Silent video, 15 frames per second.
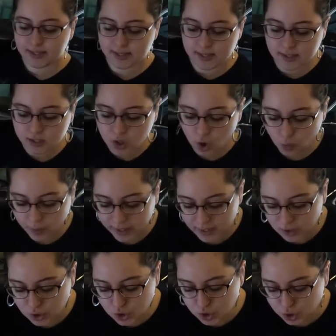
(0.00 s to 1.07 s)
is
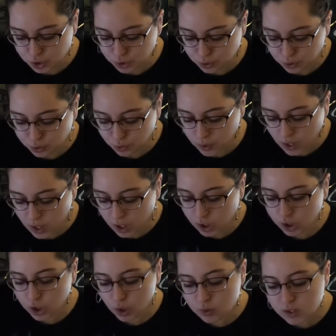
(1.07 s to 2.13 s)
going to
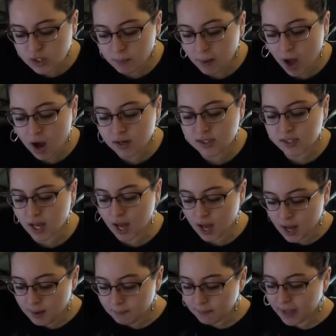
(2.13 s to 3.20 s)
close the box
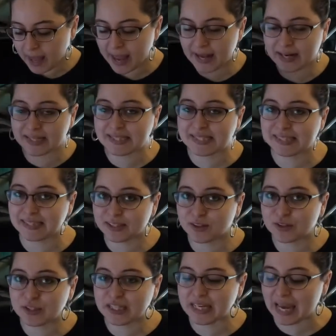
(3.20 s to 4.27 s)
up, and it's
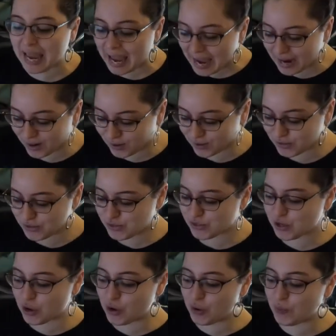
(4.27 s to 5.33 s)
literally air,
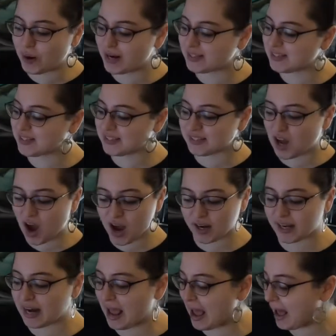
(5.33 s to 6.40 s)
so it's not
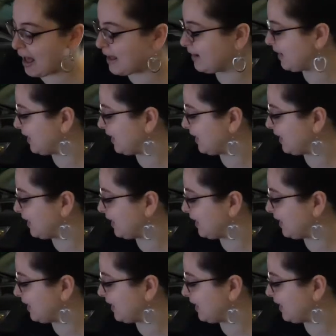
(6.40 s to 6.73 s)
gonna add